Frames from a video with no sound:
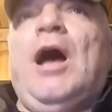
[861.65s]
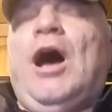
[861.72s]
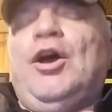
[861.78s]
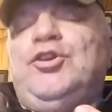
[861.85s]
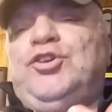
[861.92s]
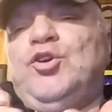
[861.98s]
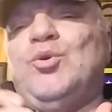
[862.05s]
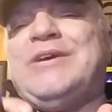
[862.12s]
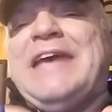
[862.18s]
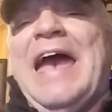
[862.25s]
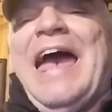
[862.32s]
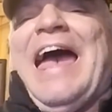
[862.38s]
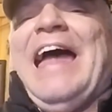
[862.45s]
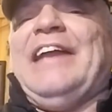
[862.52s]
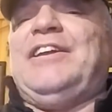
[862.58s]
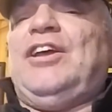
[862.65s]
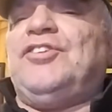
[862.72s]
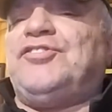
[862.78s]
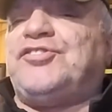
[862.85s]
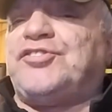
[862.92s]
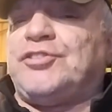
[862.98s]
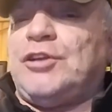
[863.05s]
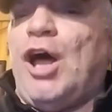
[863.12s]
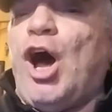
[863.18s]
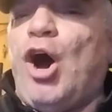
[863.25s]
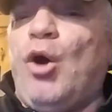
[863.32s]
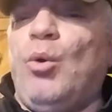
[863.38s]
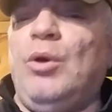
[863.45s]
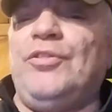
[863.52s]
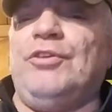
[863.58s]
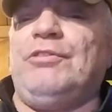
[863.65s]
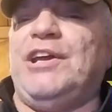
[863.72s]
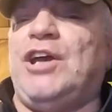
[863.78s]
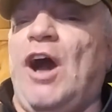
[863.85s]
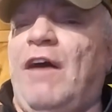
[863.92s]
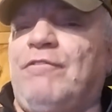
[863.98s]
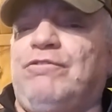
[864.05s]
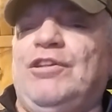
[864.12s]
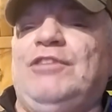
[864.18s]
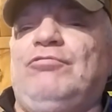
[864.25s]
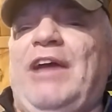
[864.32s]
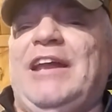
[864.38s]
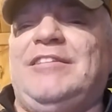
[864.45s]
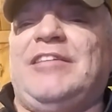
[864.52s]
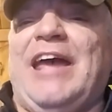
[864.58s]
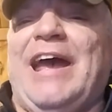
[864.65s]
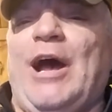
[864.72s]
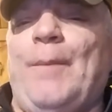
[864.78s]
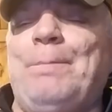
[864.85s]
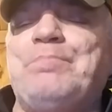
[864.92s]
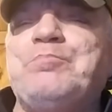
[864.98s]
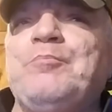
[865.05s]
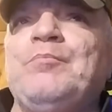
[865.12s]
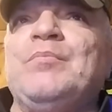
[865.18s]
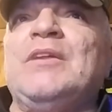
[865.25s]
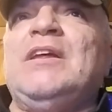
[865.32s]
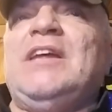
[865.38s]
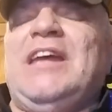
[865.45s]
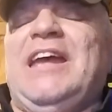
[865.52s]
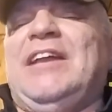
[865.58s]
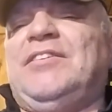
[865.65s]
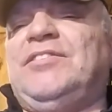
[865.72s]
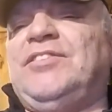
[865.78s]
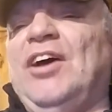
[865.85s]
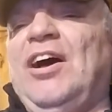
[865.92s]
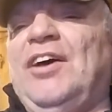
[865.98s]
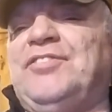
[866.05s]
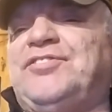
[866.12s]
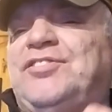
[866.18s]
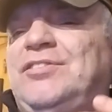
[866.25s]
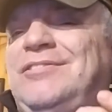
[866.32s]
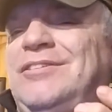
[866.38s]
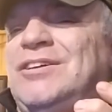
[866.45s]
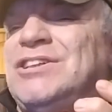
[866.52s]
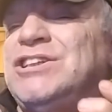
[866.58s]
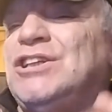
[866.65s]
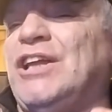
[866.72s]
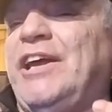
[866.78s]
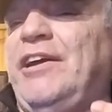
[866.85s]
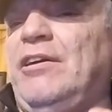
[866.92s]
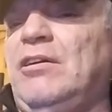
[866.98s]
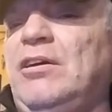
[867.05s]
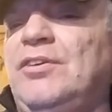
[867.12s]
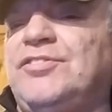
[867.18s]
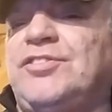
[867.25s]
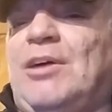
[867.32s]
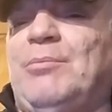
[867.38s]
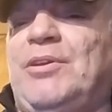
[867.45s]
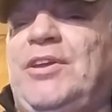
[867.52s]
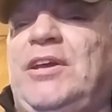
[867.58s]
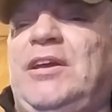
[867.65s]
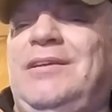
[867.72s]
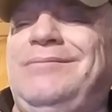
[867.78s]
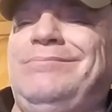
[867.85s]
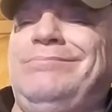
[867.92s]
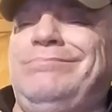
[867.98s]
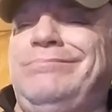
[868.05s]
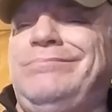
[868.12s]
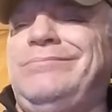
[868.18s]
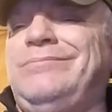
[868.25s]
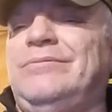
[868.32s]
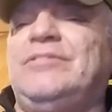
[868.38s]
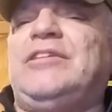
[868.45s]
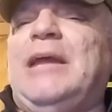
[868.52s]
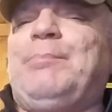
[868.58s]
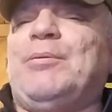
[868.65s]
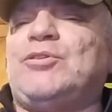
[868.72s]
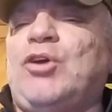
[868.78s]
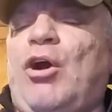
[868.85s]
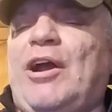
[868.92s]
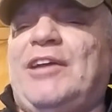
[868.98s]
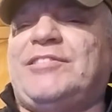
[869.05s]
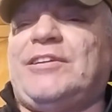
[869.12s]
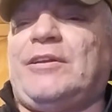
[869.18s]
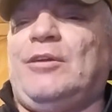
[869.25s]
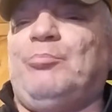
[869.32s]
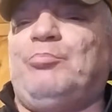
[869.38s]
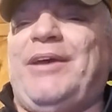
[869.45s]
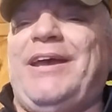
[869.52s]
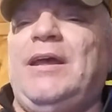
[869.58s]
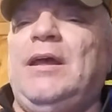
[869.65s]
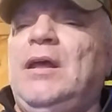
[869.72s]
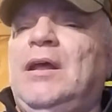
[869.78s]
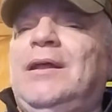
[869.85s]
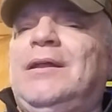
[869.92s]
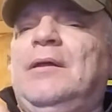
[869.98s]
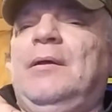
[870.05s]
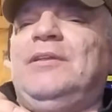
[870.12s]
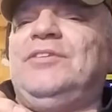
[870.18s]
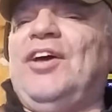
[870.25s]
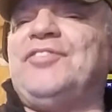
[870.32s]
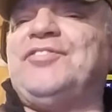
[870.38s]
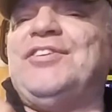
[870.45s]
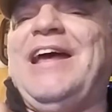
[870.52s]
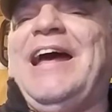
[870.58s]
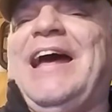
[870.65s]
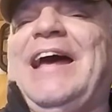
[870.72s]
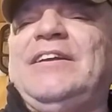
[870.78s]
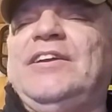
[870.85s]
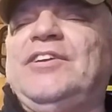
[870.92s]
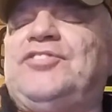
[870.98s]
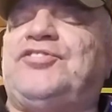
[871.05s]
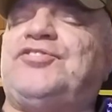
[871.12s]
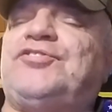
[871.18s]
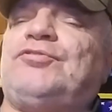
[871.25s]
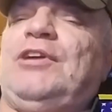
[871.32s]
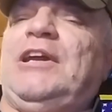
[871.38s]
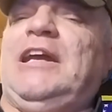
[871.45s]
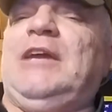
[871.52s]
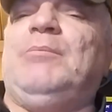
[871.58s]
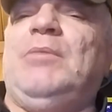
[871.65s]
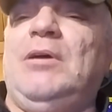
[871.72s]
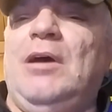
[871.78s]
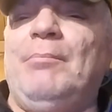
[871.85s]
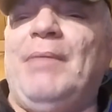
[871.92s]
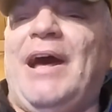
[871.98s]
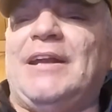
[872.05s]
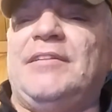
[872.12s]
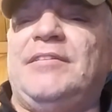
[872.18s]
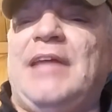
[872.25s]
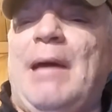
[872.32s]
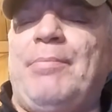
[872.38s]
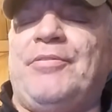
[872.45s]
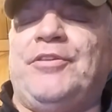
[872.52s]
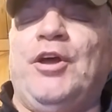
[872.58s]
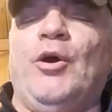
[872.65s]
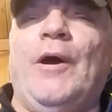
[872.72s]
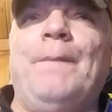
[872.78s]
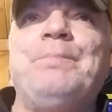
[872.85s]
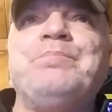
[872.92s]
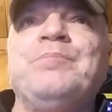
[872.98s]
You can slow the recovery rate down. It does clear some of the deeper targets a little bit. Doesn't add an extreme amount of depth to it.